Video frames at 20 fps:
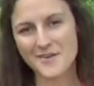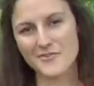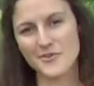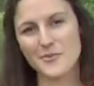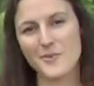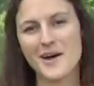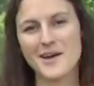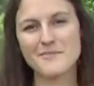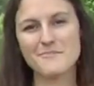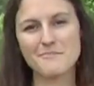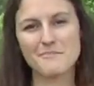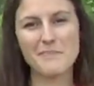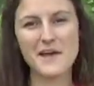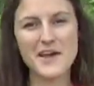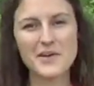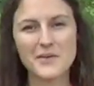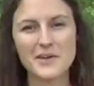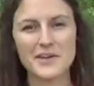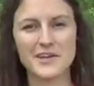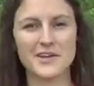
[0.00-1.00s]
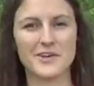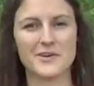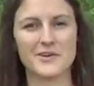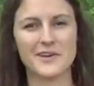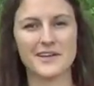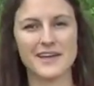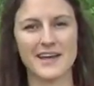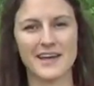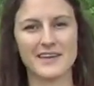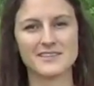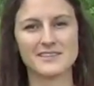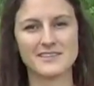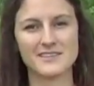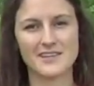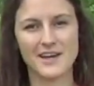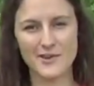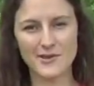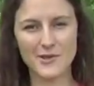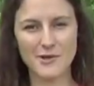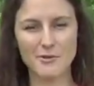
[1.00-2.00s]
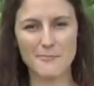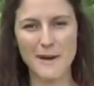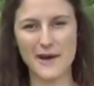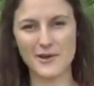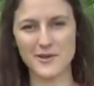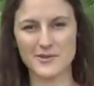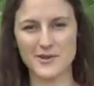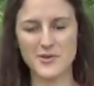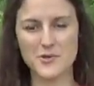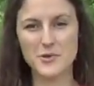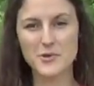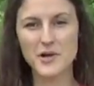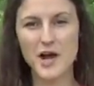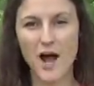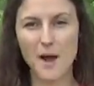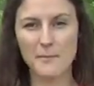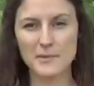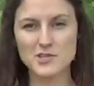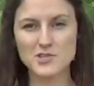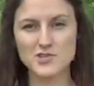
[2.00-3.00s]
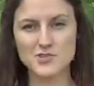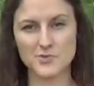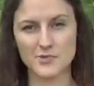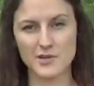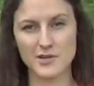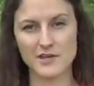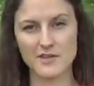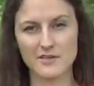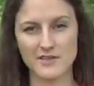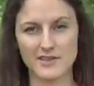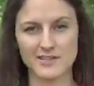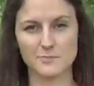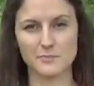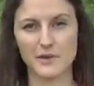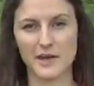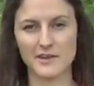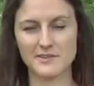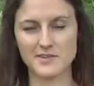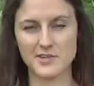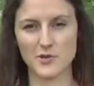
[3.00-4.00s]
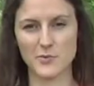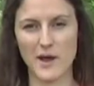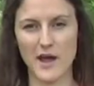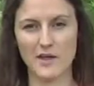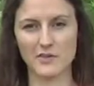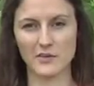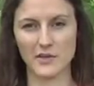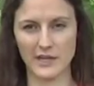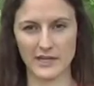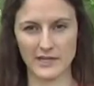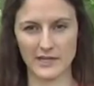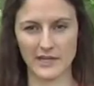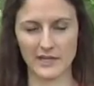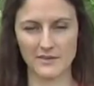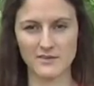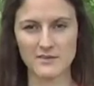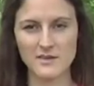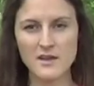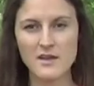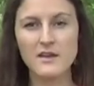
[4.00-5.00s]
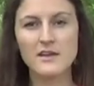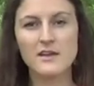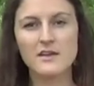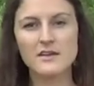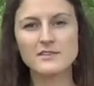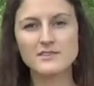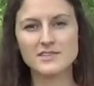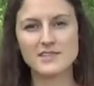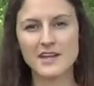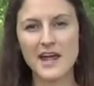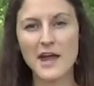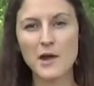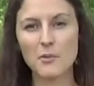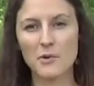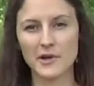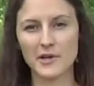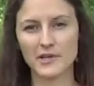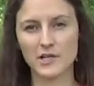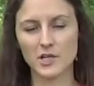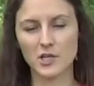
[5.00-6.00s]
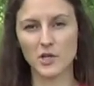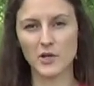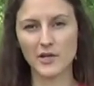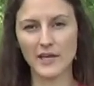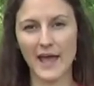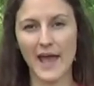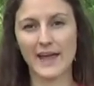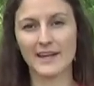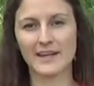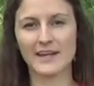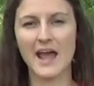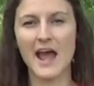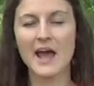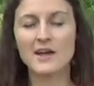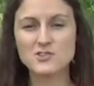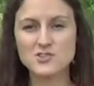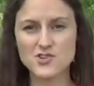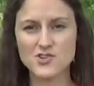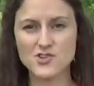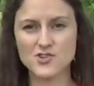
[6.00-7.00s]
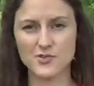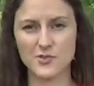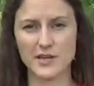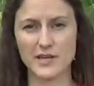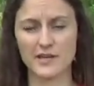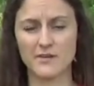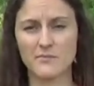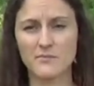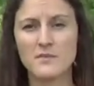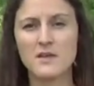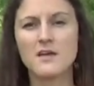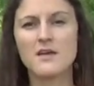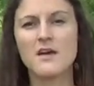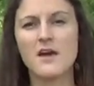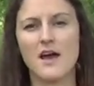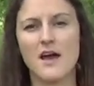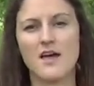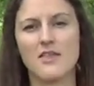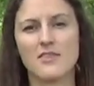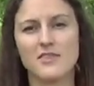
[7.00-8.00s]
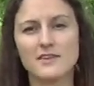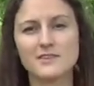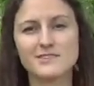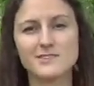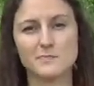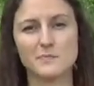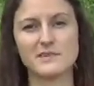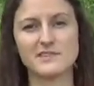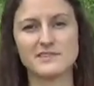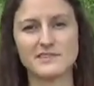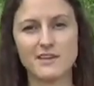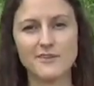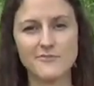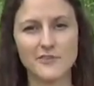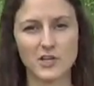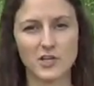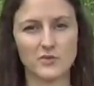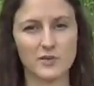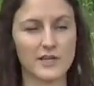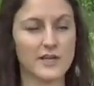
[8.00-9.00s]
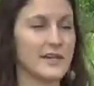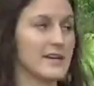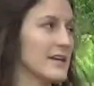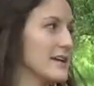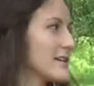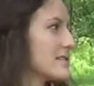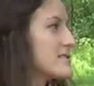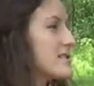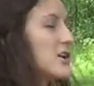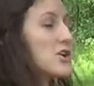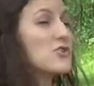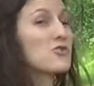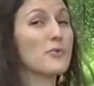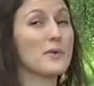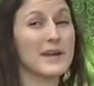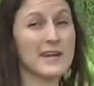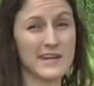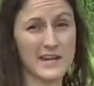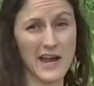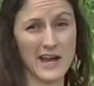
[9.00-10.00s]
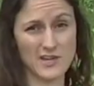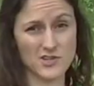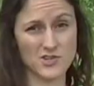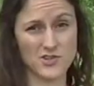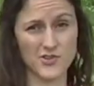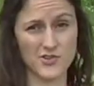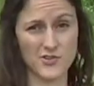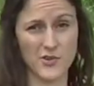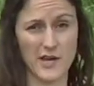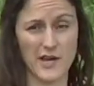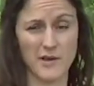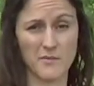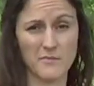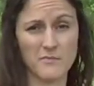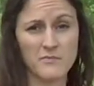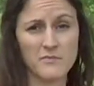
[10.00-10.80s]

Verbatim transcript: everyone, Bailey here again to tell you about another common tree that's planted around Lincoln. Today we're going to look at an ash tree, and this specifically is a green ash tree.